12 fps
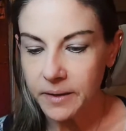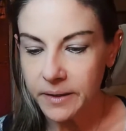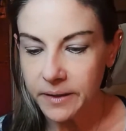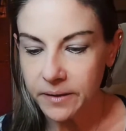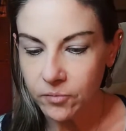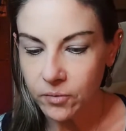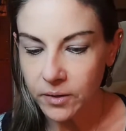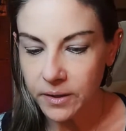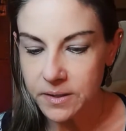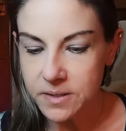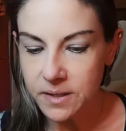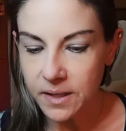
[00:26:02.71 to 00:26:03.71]
Forehead,
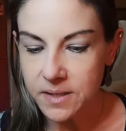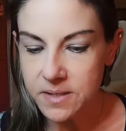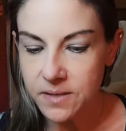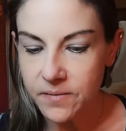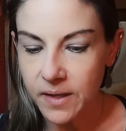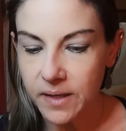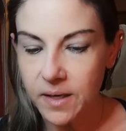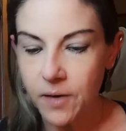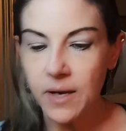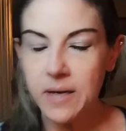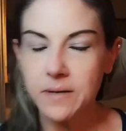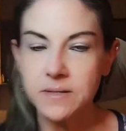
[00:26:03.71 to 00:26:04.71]
sides of the head.
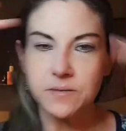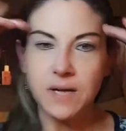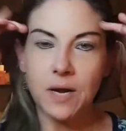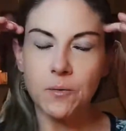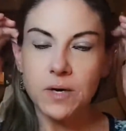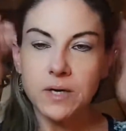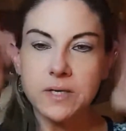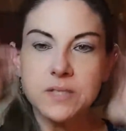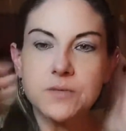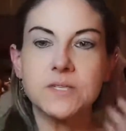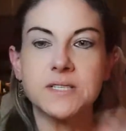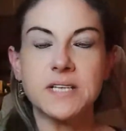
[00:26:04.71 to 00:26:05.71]
Okay, so now we're going to do
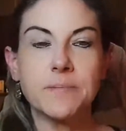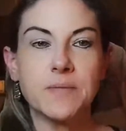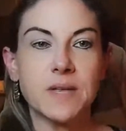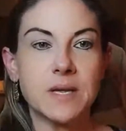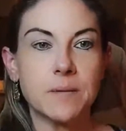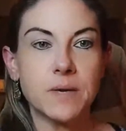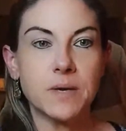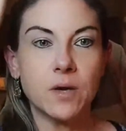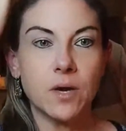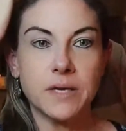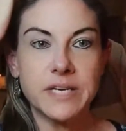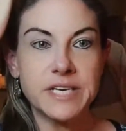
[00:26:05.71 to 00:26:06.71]
the same thing, but
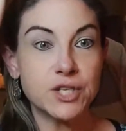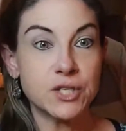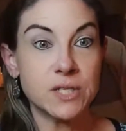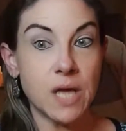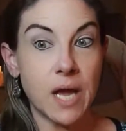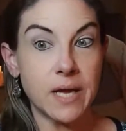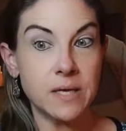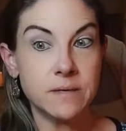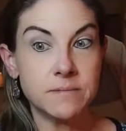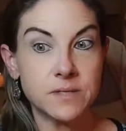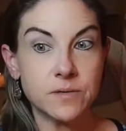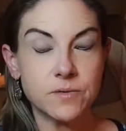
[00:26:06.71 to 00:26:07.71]
on each side.
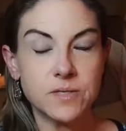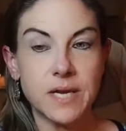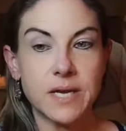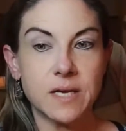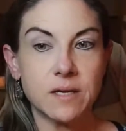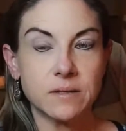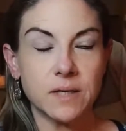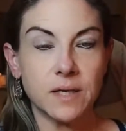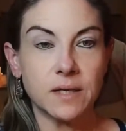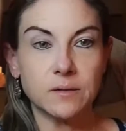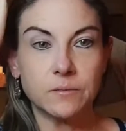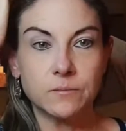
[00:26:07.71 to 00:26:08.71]
So take,
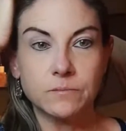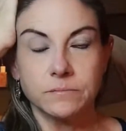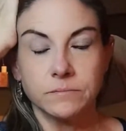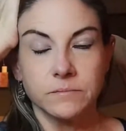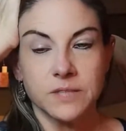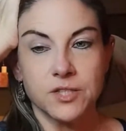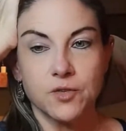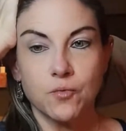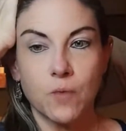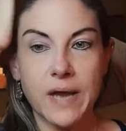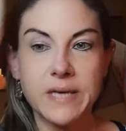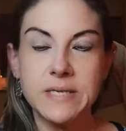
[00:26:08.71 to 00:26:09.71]
let's do
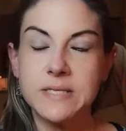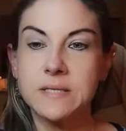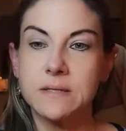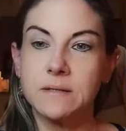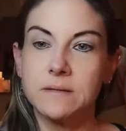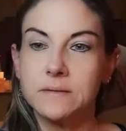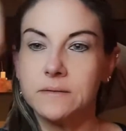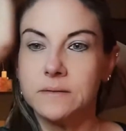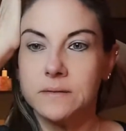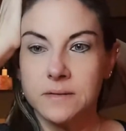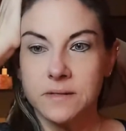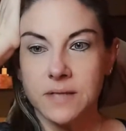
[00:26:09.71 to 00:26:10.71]
right
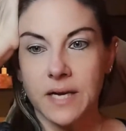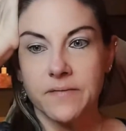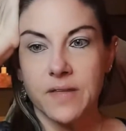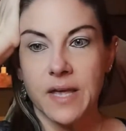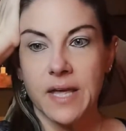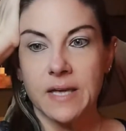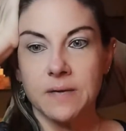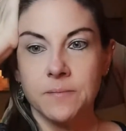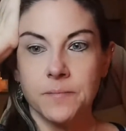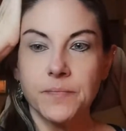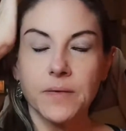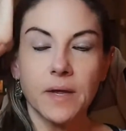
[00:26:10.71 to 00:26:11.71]
side of the head
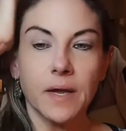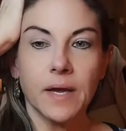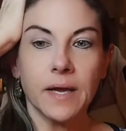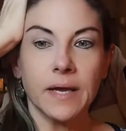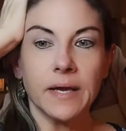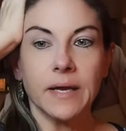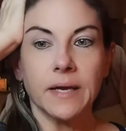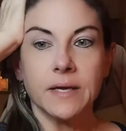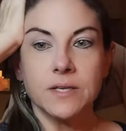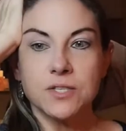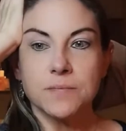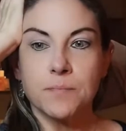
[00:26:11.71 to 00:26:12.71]
and
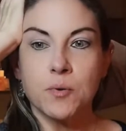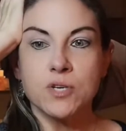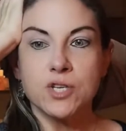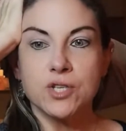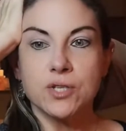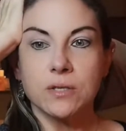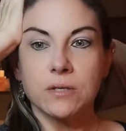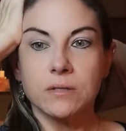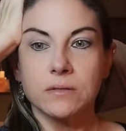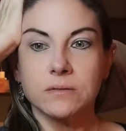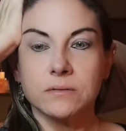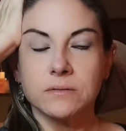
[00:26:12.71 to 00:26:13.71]
just push
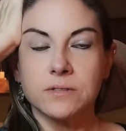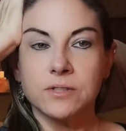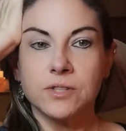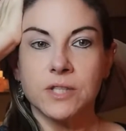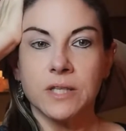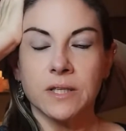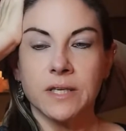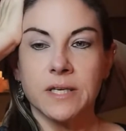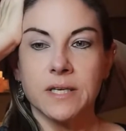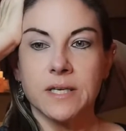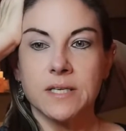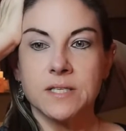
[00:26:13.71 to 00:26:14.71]
gently
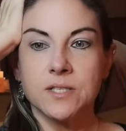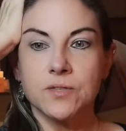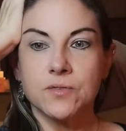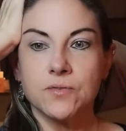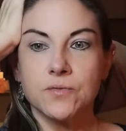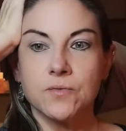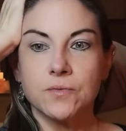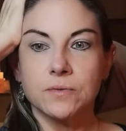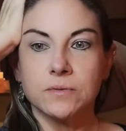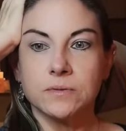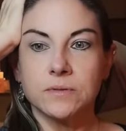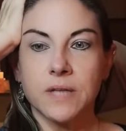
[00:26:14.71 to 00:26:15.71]
into
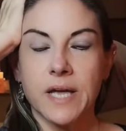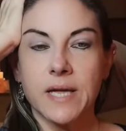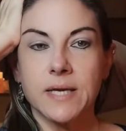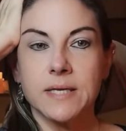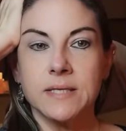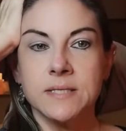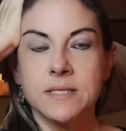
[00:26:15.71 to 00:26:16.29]
the hand.